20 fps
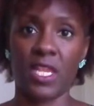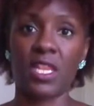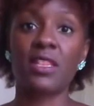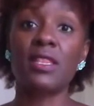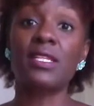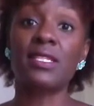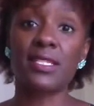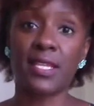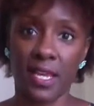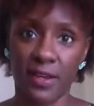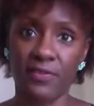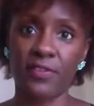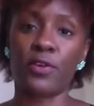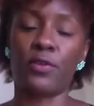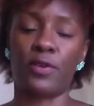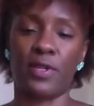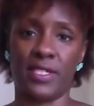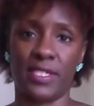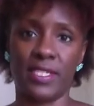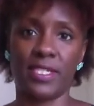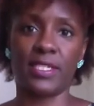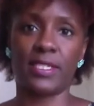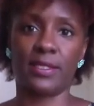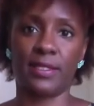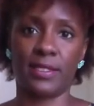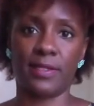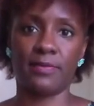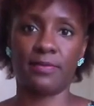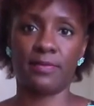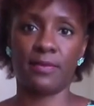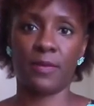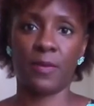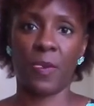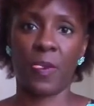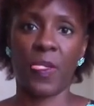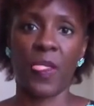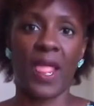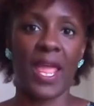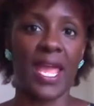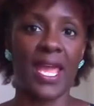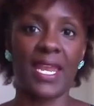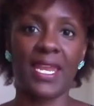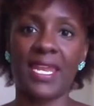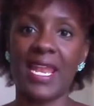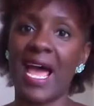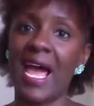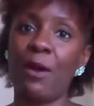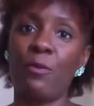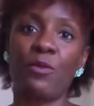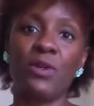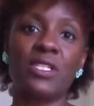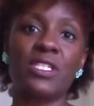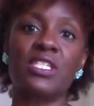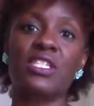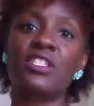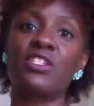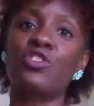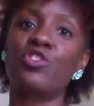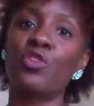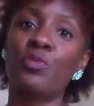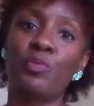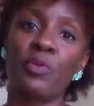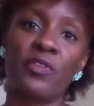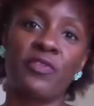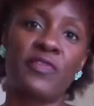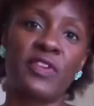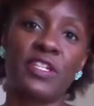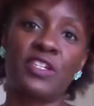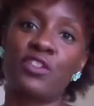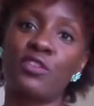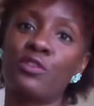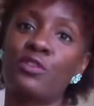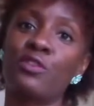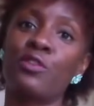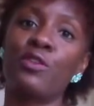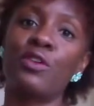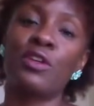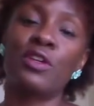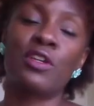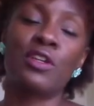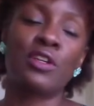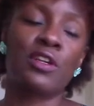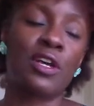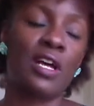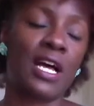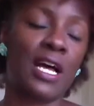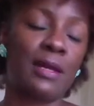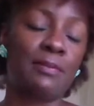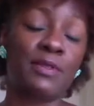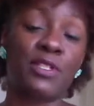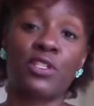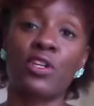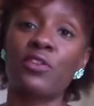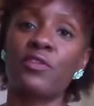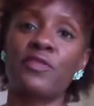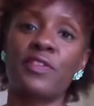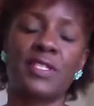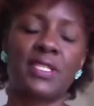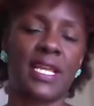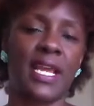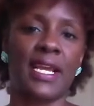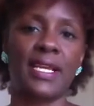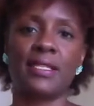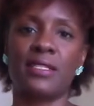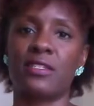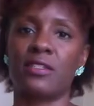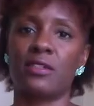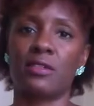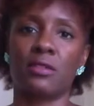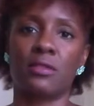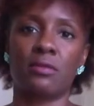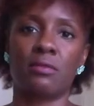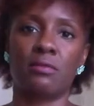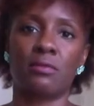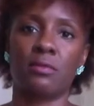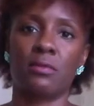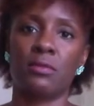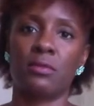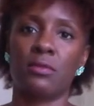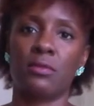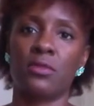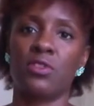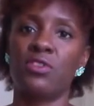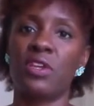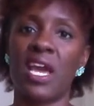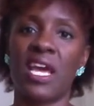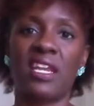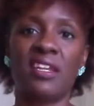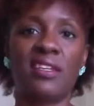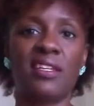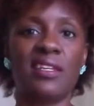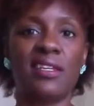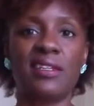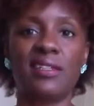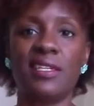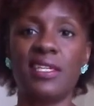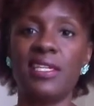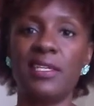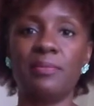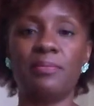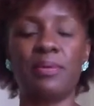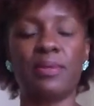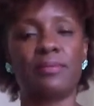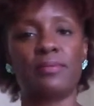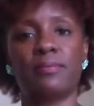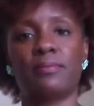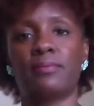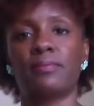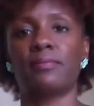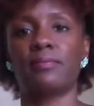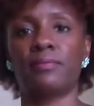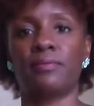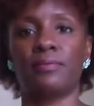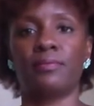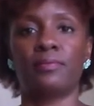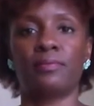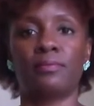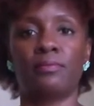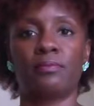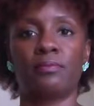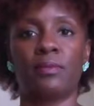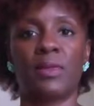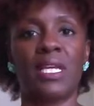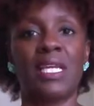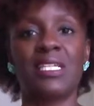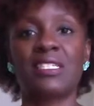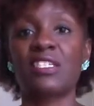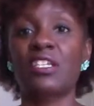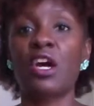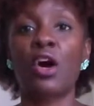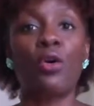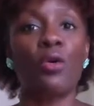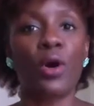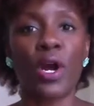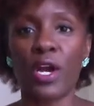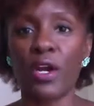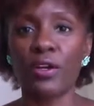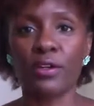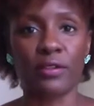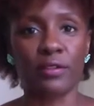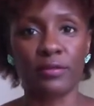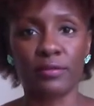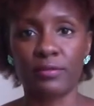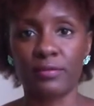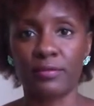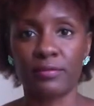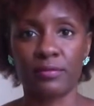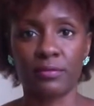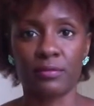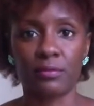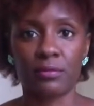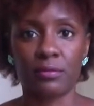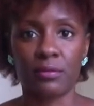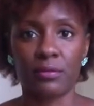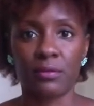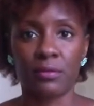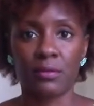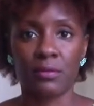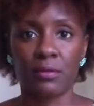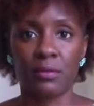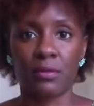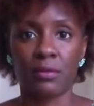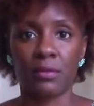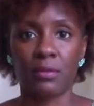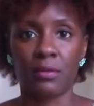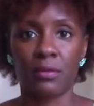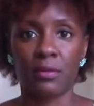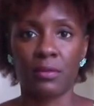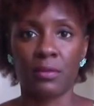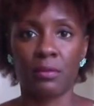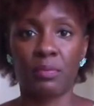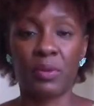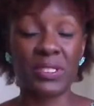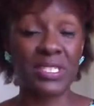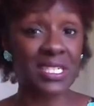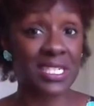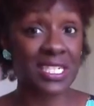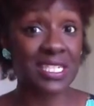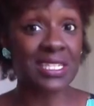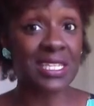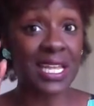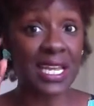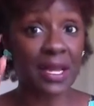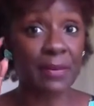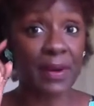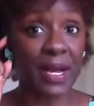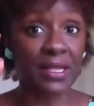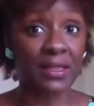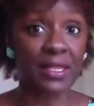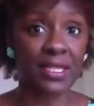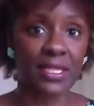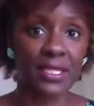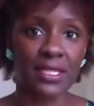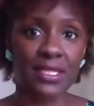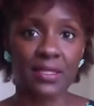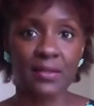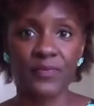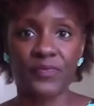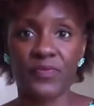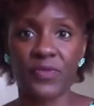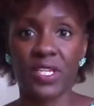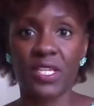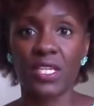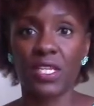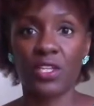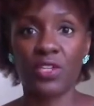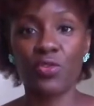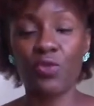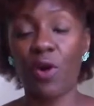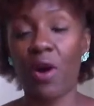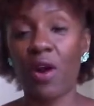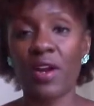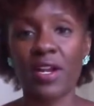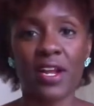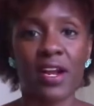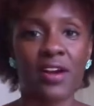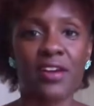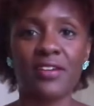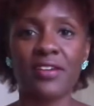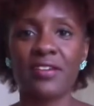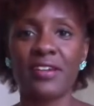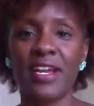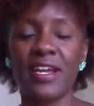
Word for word: the tough questions. And not with superficial um, surface answers. You got to dig deep. It's going to hurt. But just think about this. You already hurting her